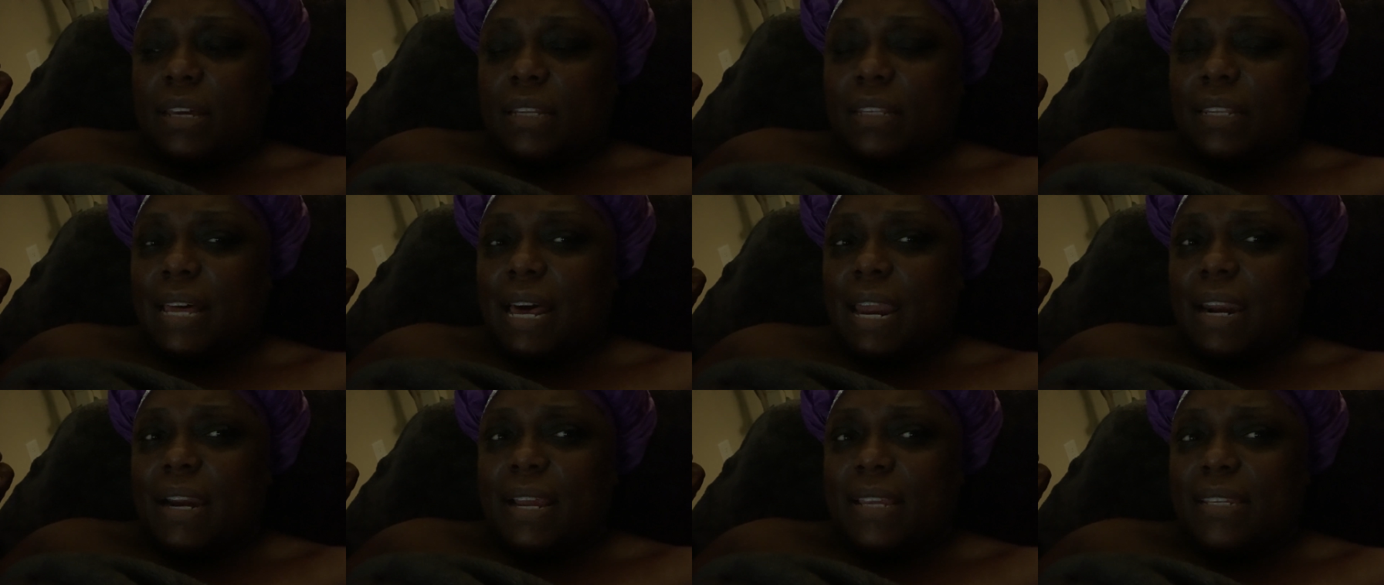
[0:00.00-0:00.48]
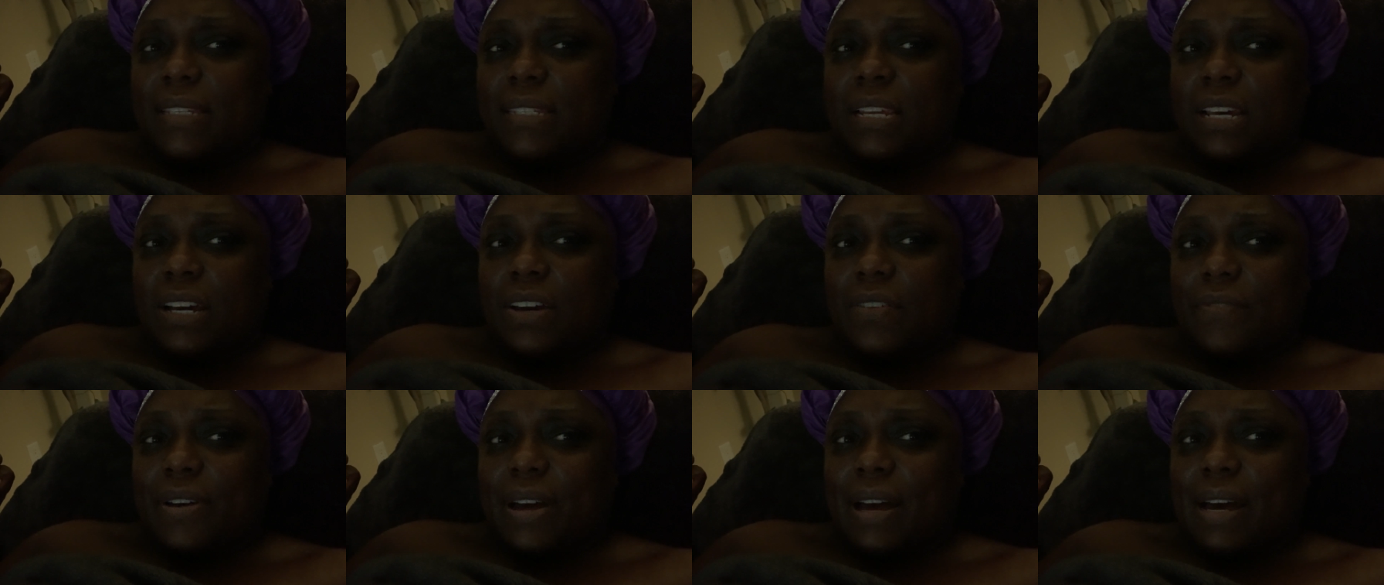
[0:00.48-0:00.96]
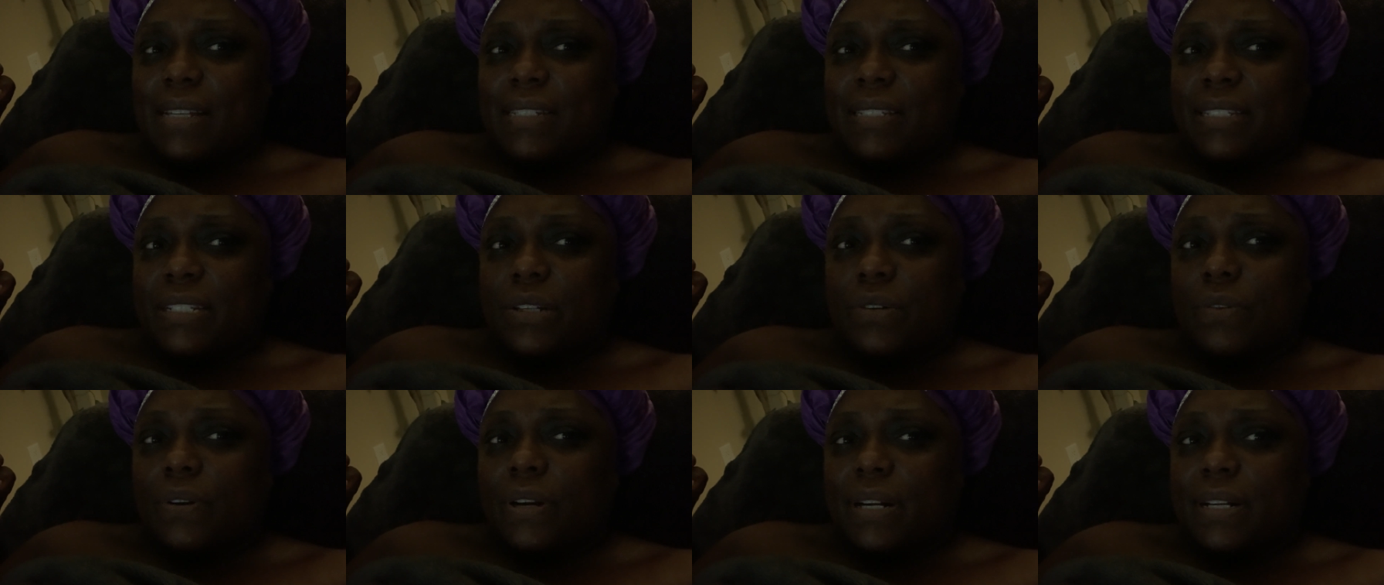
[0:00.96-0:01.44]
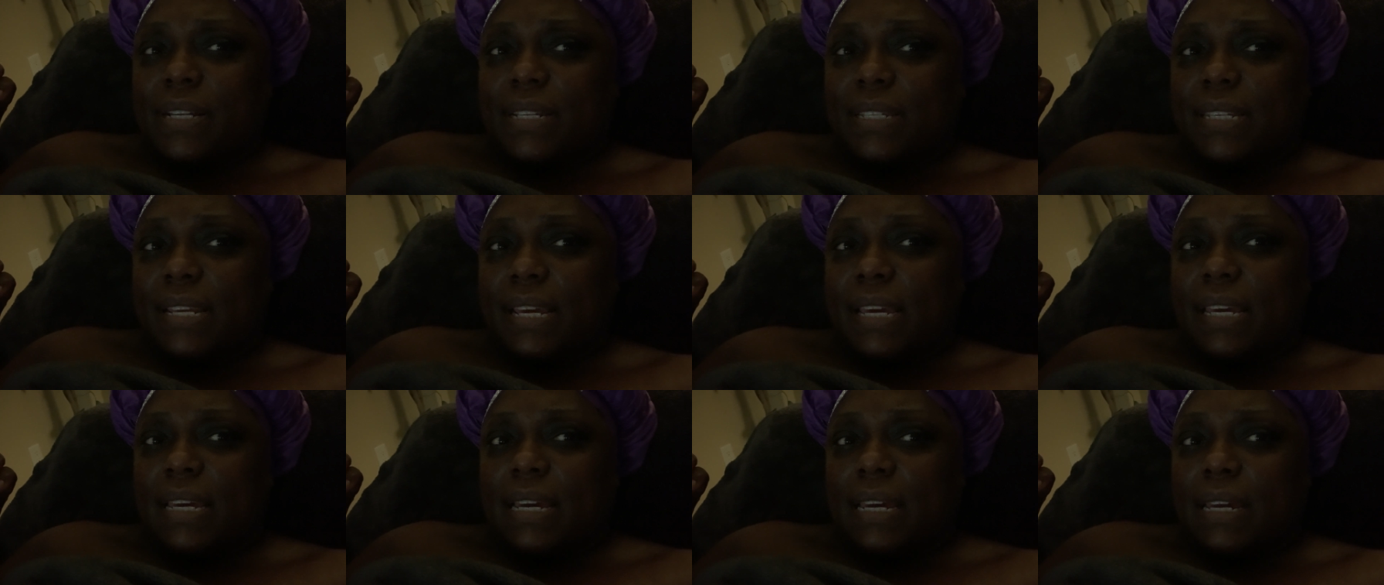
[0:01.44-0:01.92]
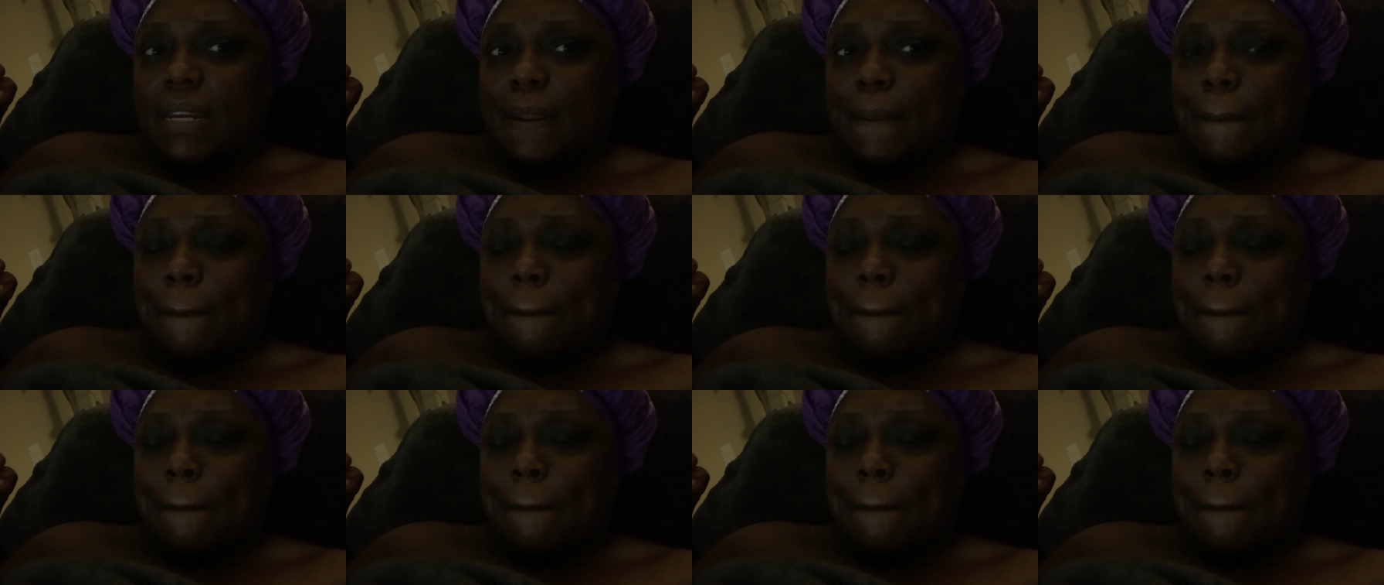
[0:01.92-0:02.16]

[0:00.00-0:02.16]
a lot of that stuff I still don't understand.